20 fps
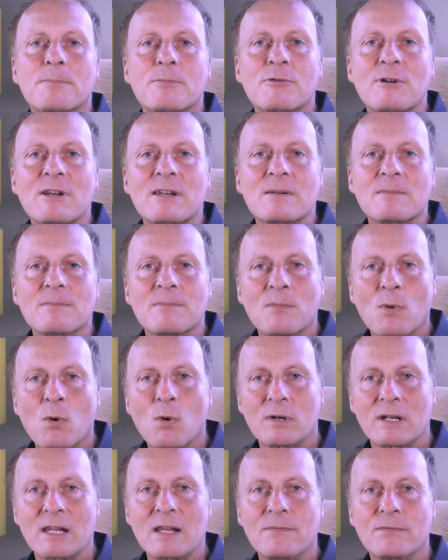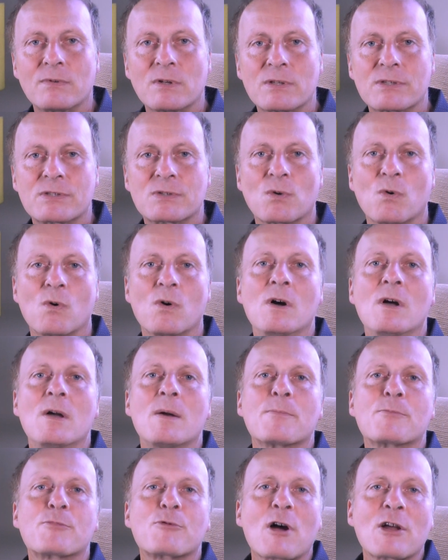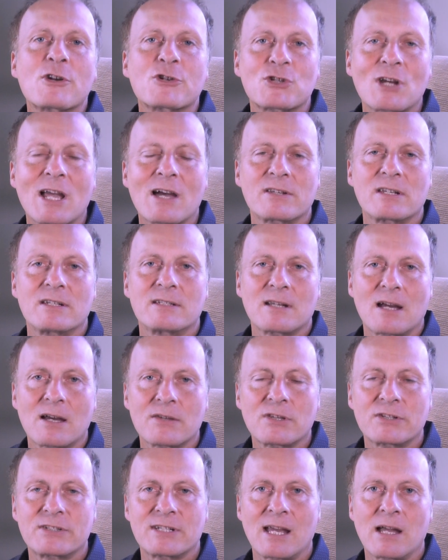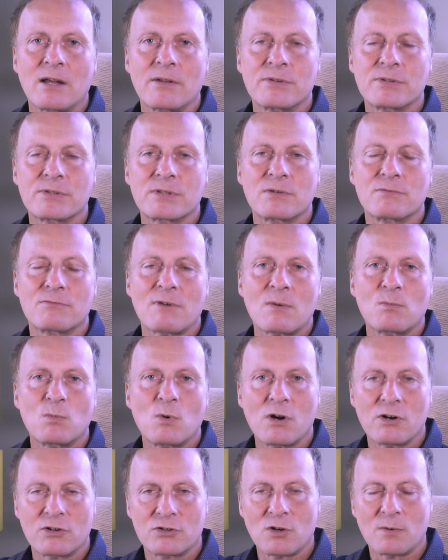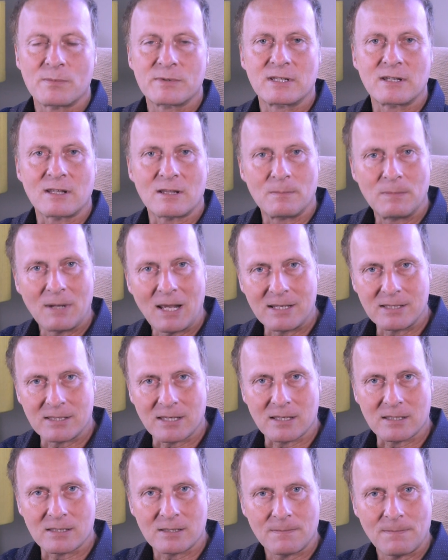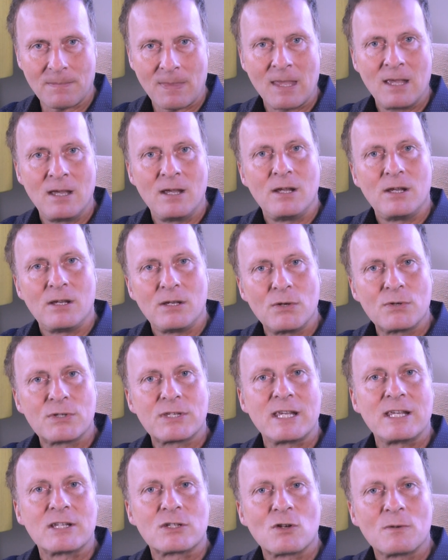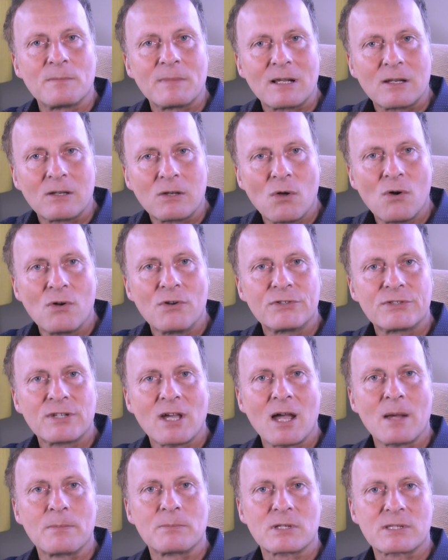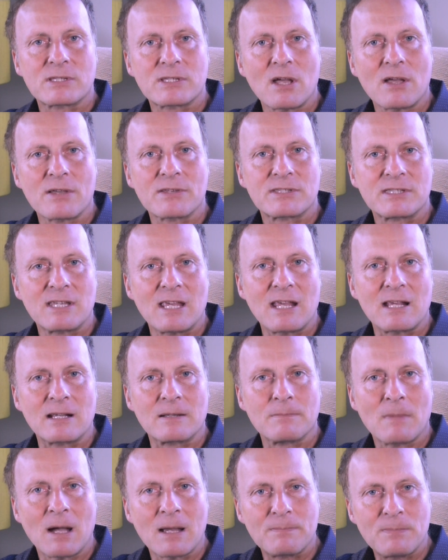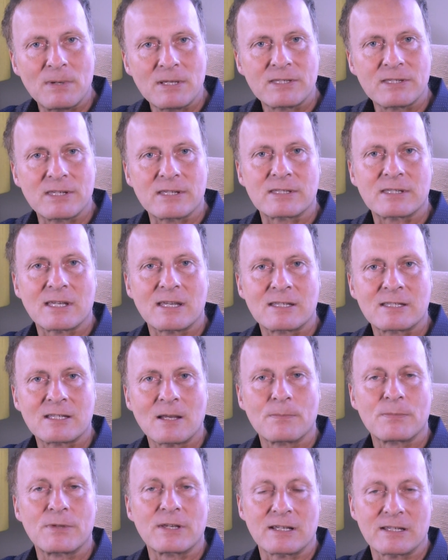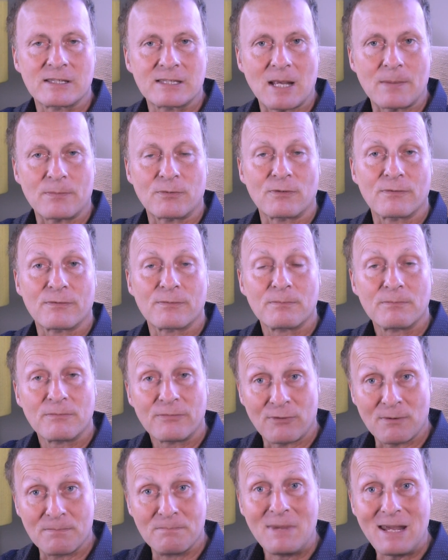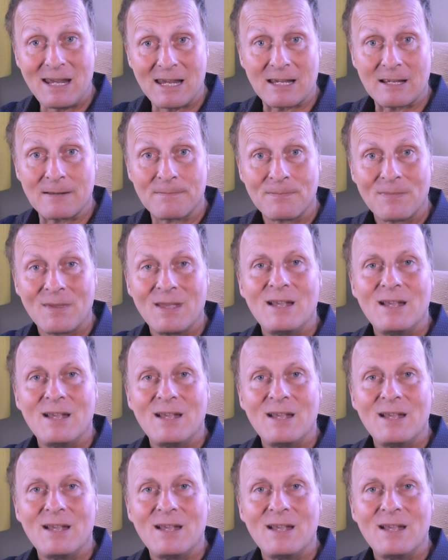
print more leaflets or branch out into other towns and run workshops in other places. You see, it took me a long time to start seeing my business as something separate from me,